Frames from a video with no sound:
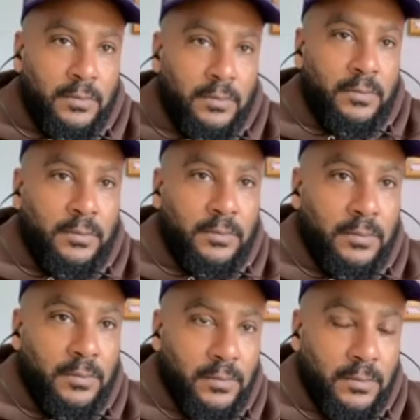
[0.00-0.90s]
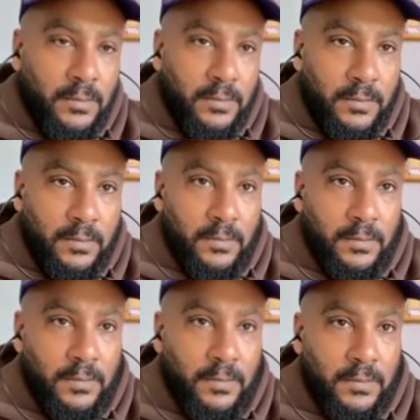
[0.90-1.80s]

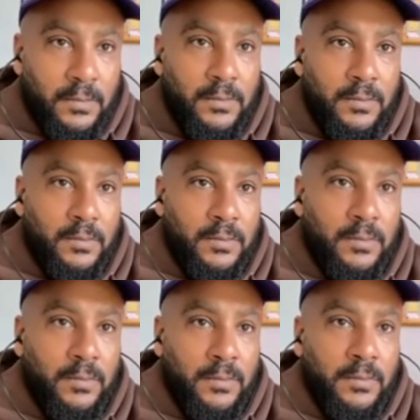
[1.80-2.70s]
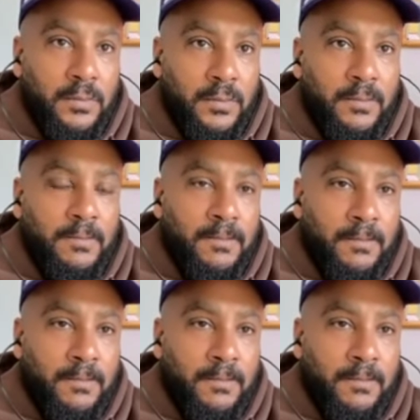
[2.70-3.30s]
No words are spoken by the person on screen.